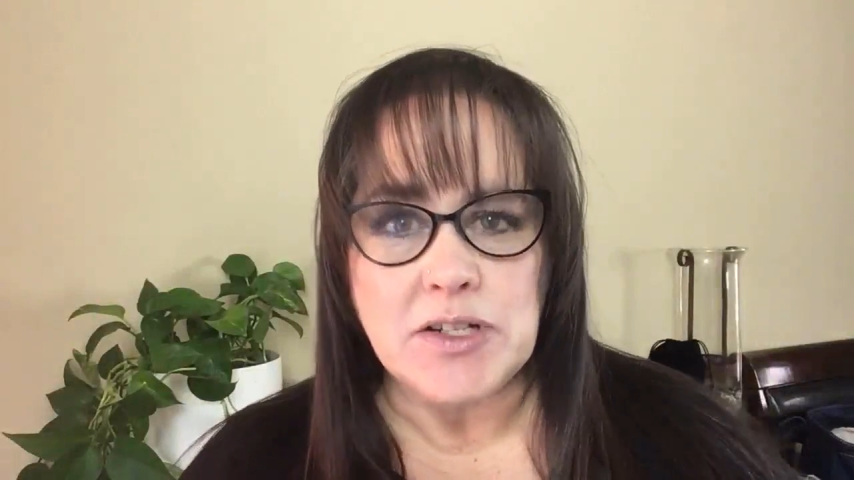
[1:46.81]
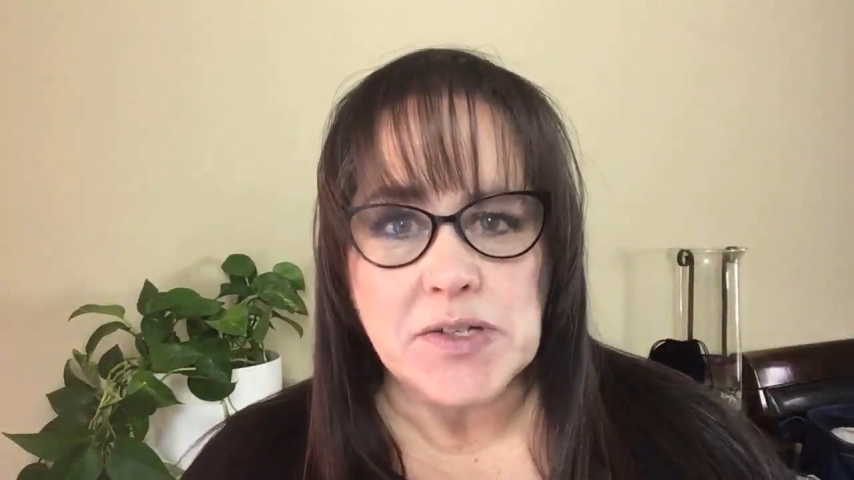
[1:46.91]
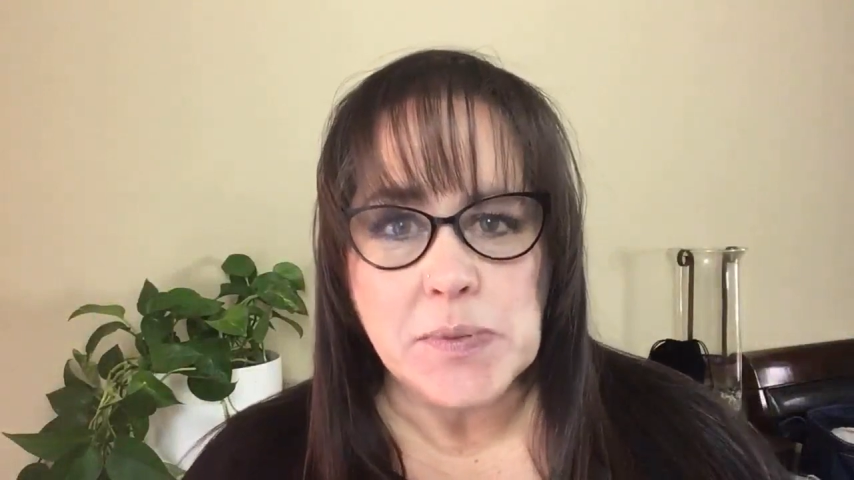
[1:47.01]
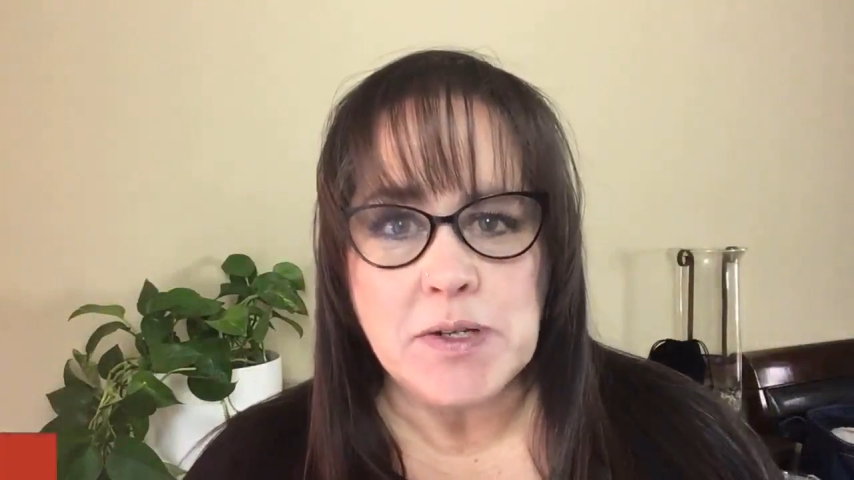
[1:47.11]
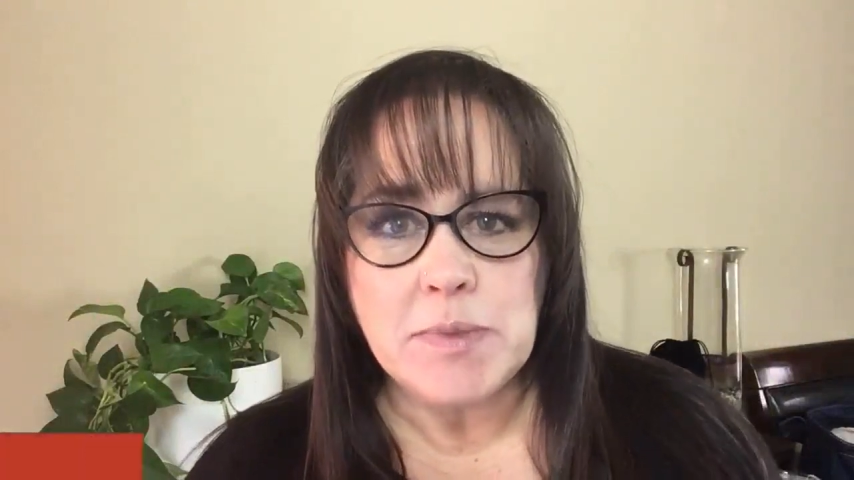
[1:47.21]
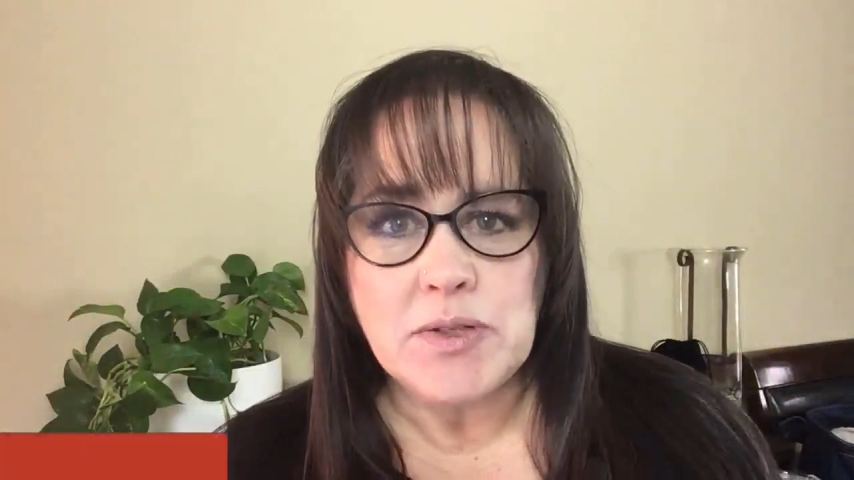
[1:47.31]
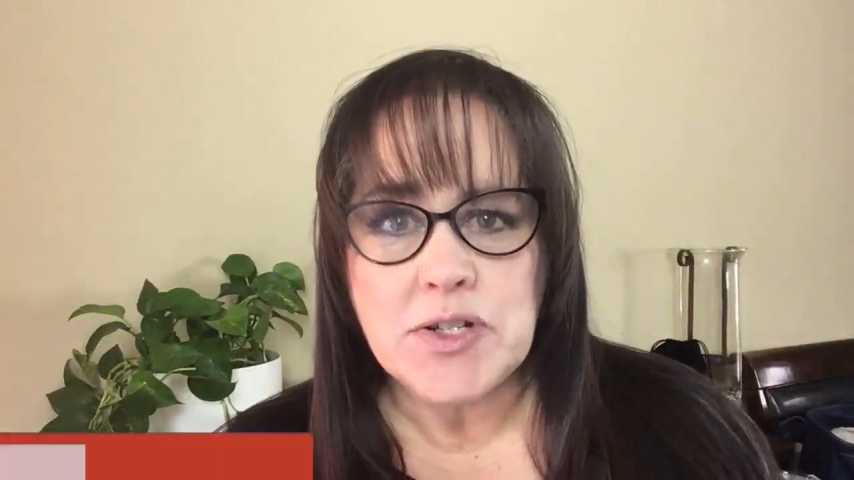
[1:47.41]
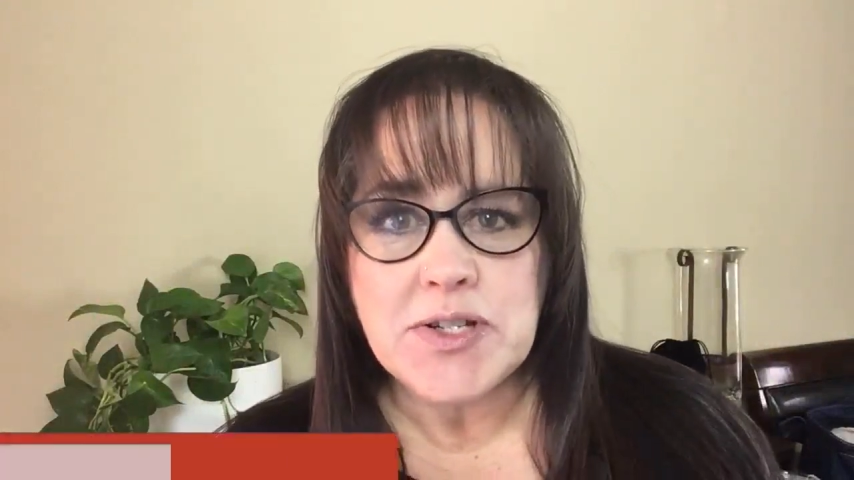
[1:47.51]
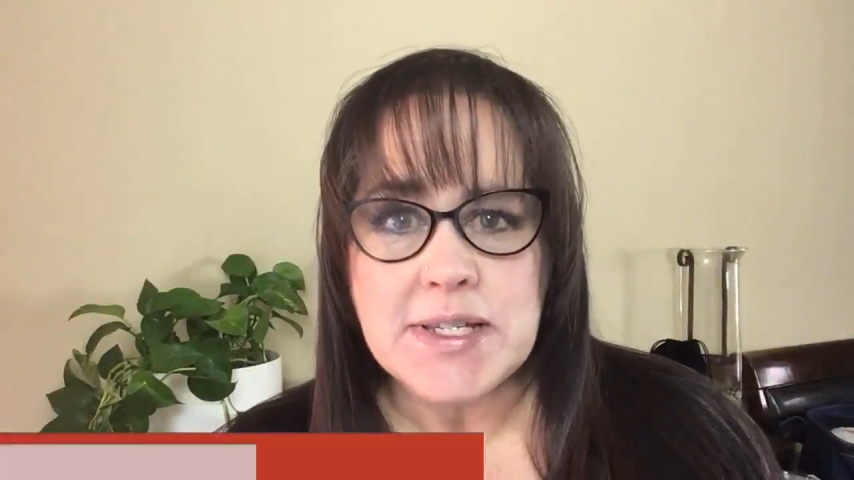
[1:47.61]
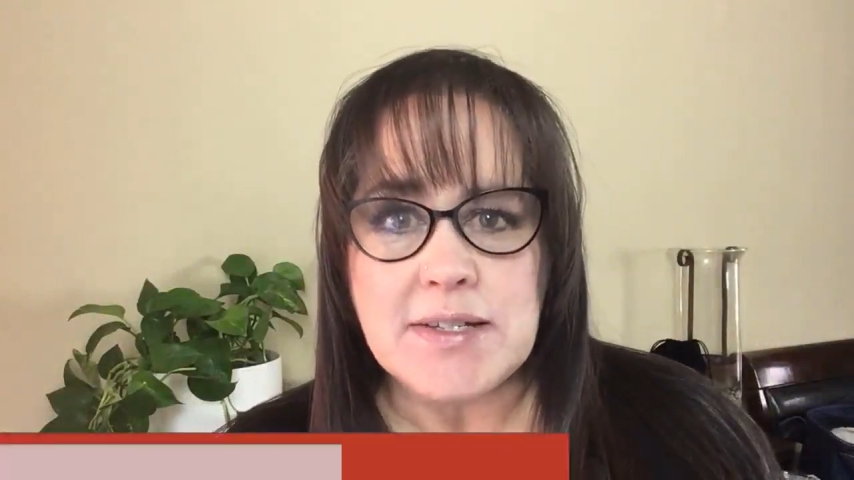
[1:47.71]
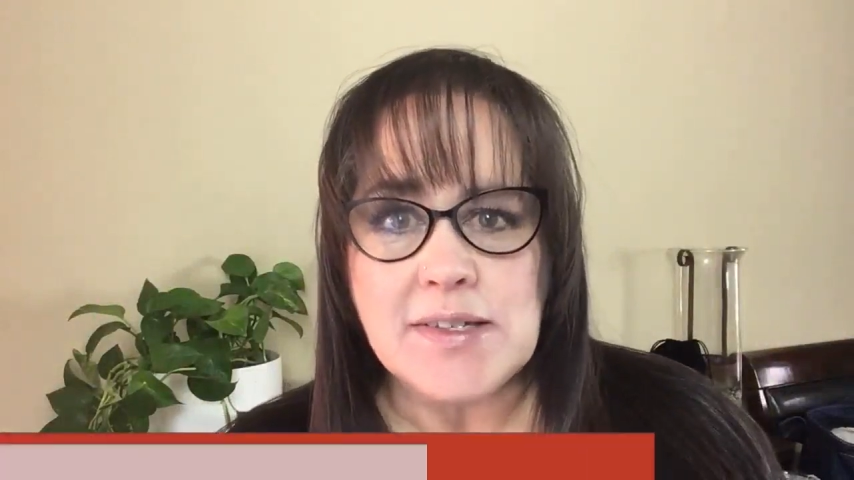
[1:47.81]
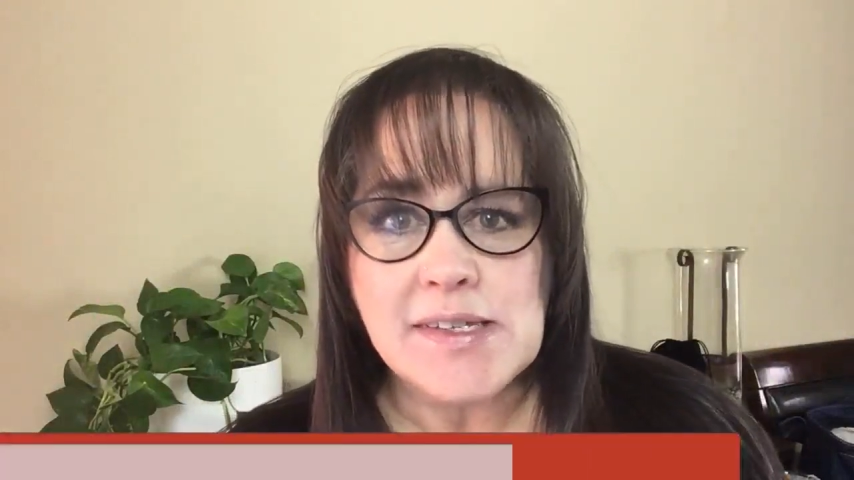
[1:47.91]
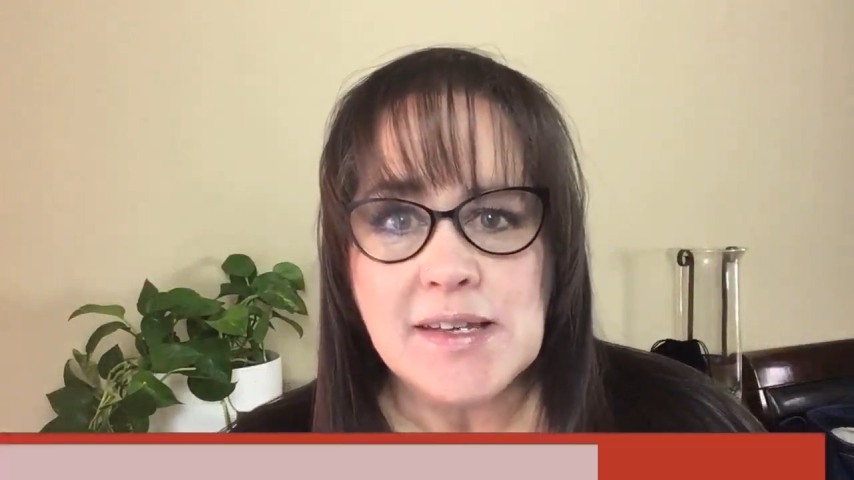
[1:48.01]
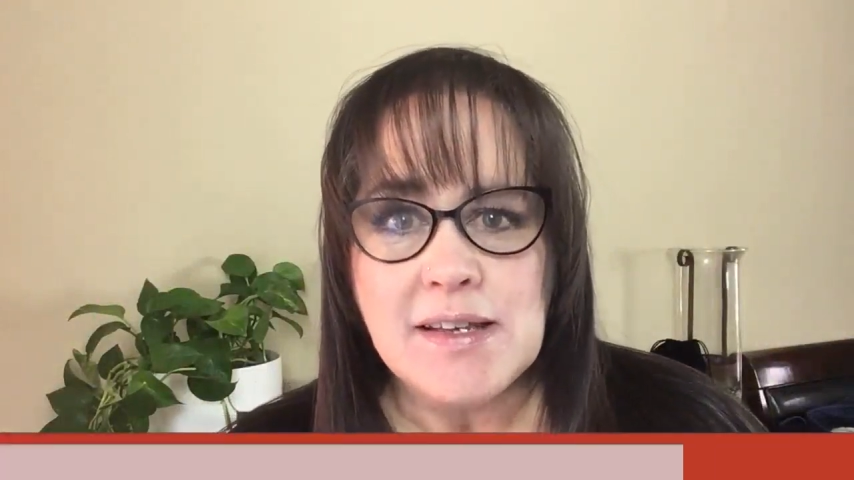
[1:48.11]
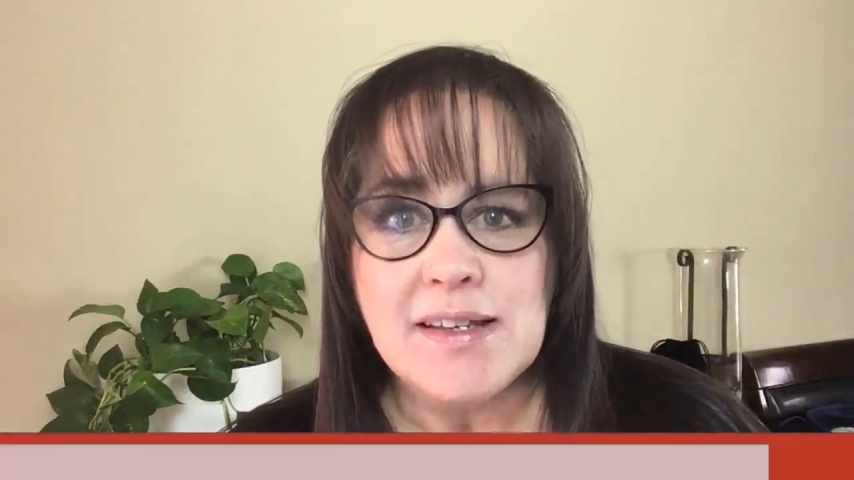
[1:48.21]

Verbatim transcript: just want to build your skills,